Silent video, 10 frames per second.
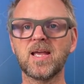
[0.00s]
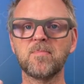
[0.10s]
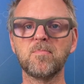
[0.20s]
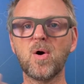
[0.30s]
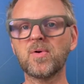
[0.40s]
a
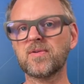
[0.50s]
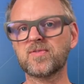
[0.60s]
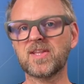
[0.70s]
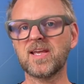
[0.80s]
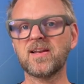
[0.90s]
mode
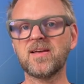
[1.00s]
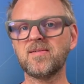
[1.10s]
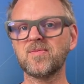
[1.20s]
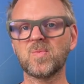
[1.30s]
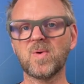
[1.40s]
of
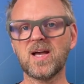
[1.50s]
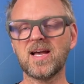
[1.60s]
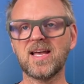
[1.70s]
data where